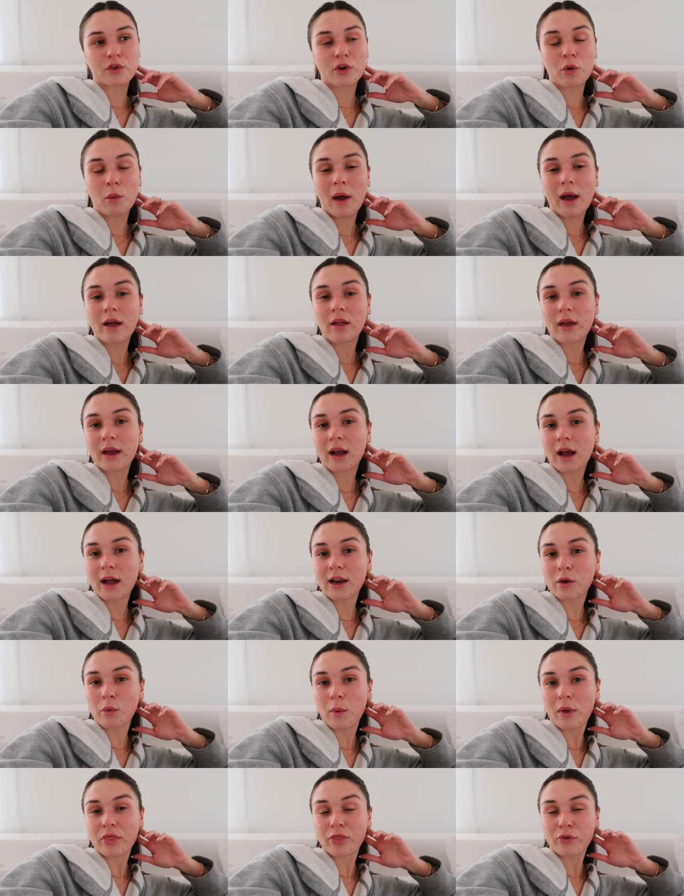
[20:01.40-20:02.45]
for a while, I kind
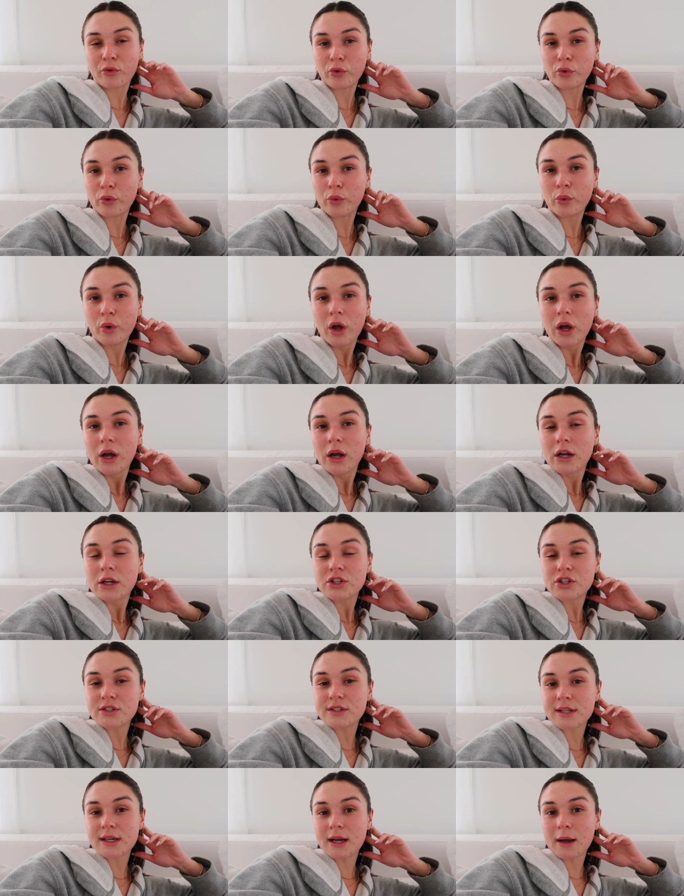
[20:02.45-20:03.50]
of went through
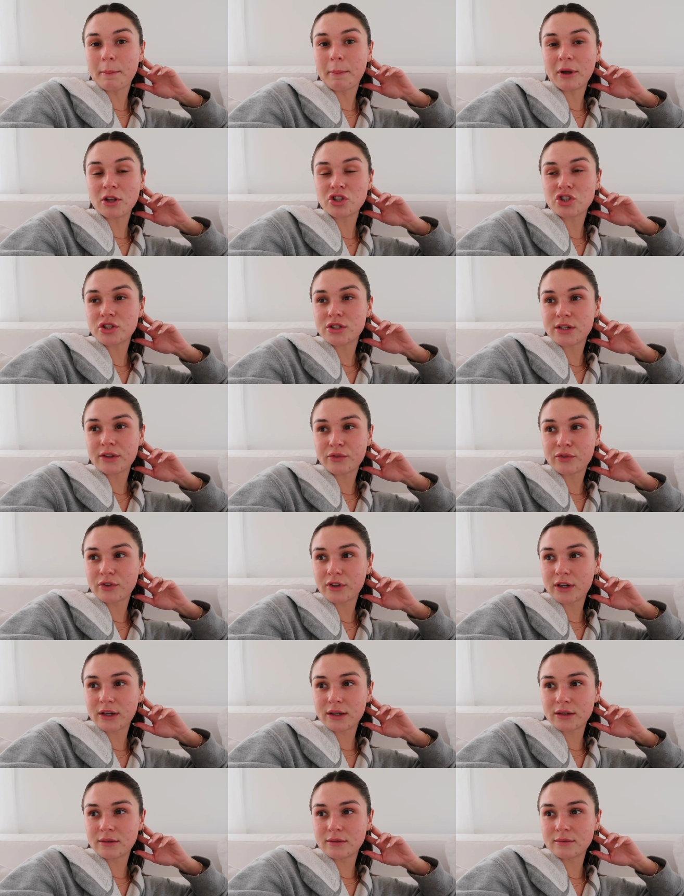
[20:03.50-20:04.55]
just like a bunch of
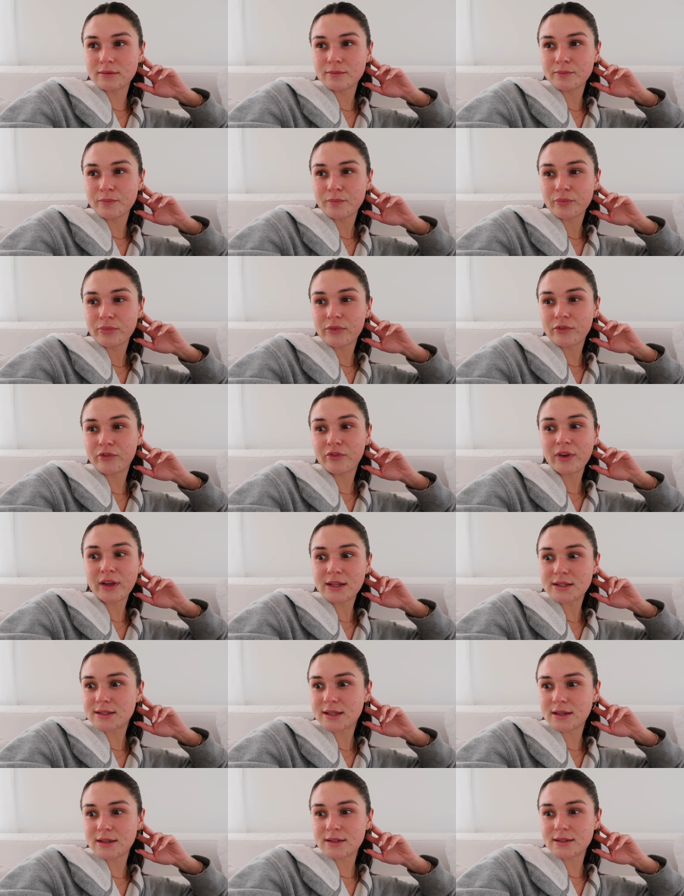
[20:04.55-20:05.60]
different
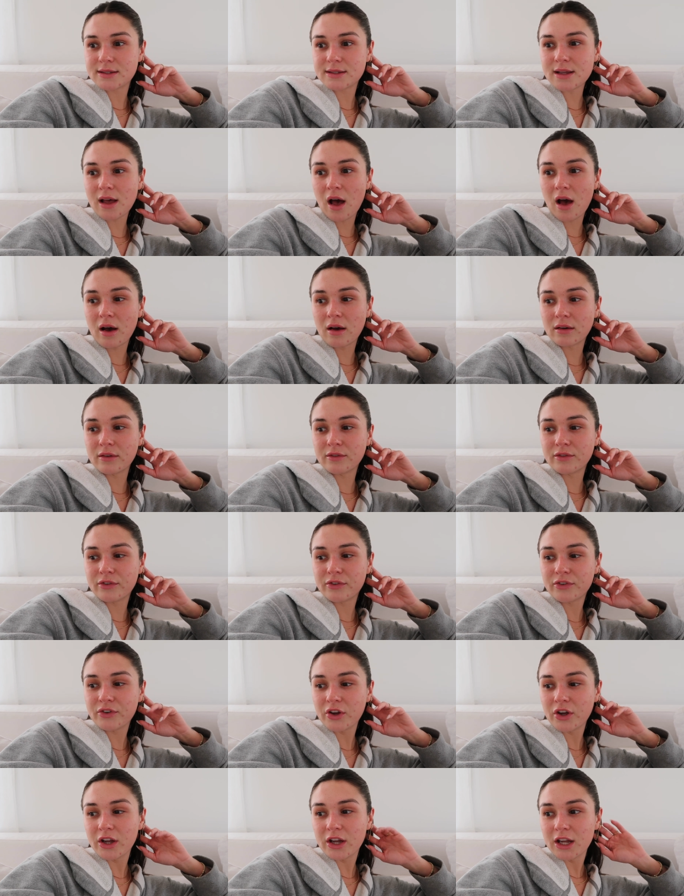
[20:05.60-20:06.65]
phases of
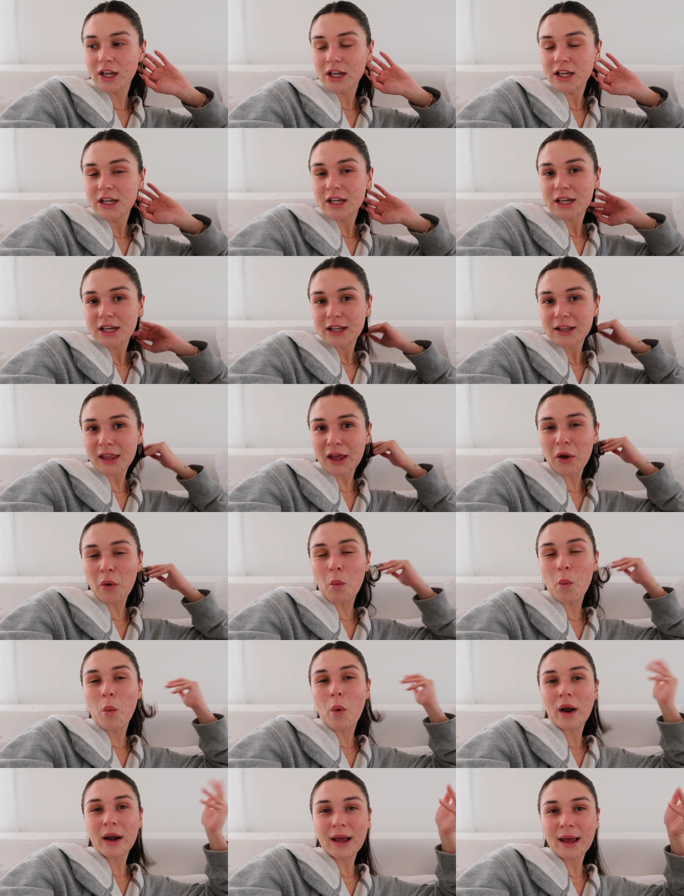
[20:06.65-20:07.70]
like
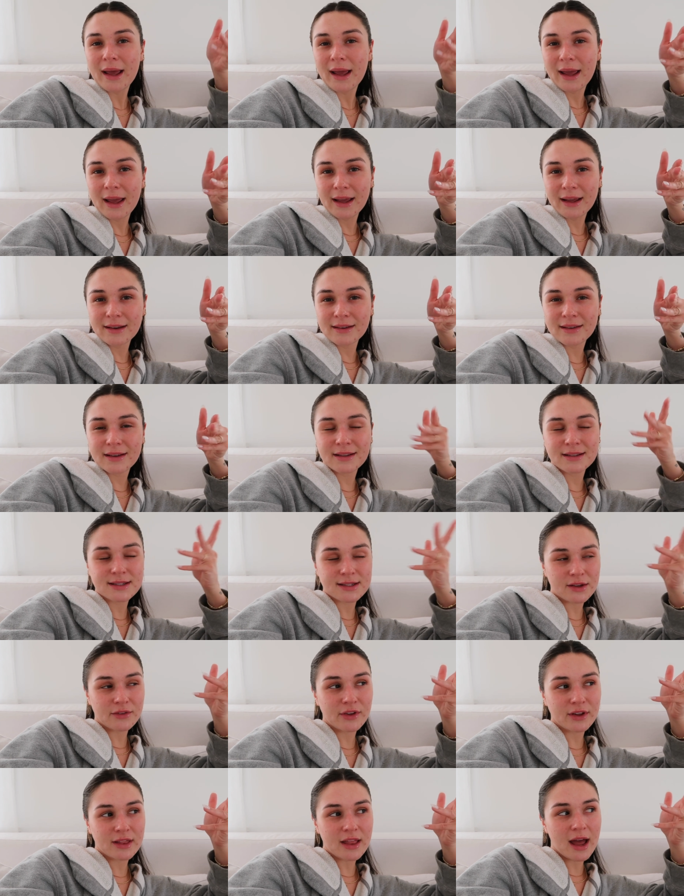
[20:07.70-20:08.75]
what I ate and
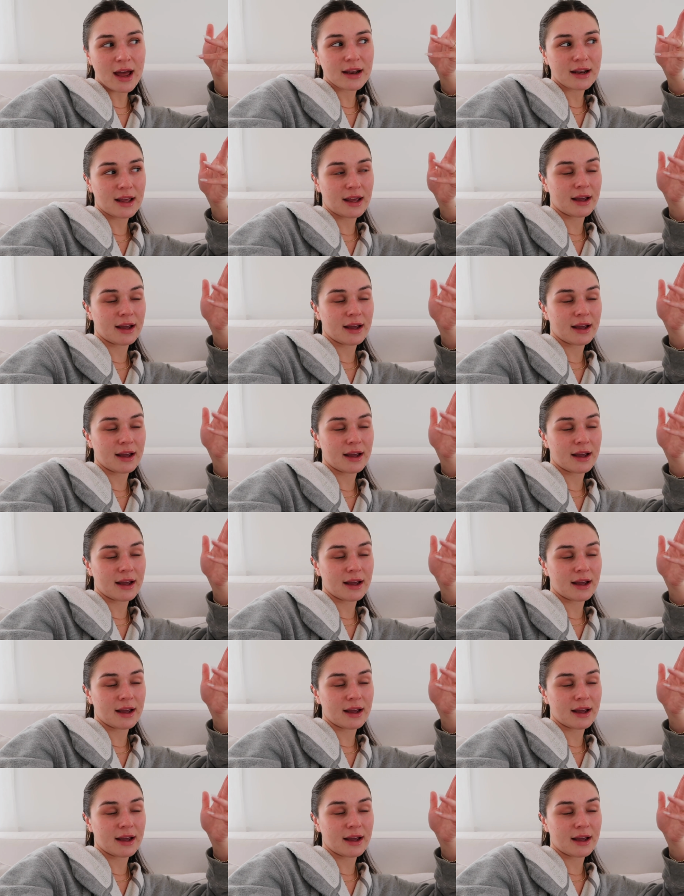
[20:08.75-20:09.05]
stuff like that.